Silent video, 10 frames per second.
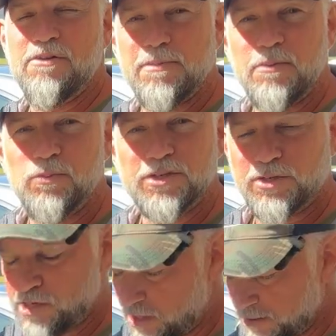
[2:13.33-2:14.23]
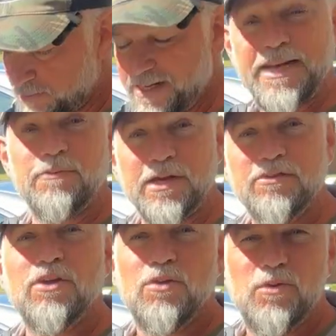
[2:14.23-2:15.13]
remember what they're called, but anyways,
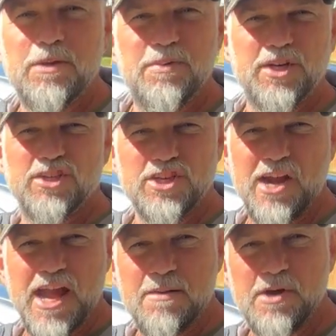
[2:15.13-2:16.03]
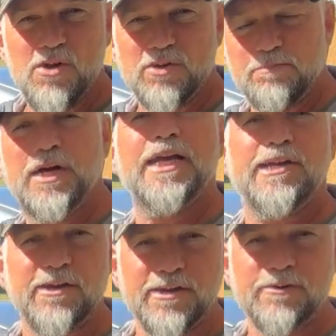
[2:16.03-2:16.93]
where you put all your ammo, a plate
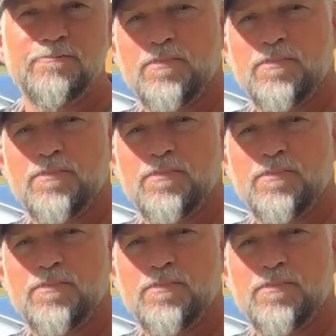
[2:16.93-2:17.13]
carrier.